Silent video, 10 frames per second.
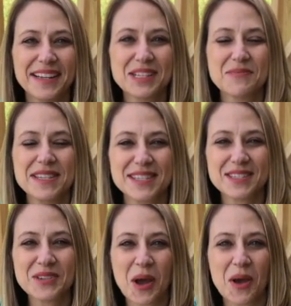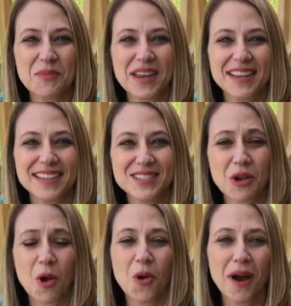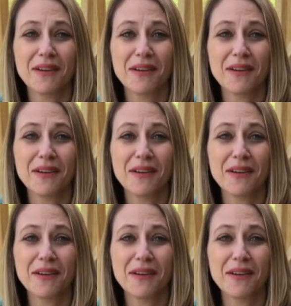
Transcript: it's Mrs. Thomas. Oh,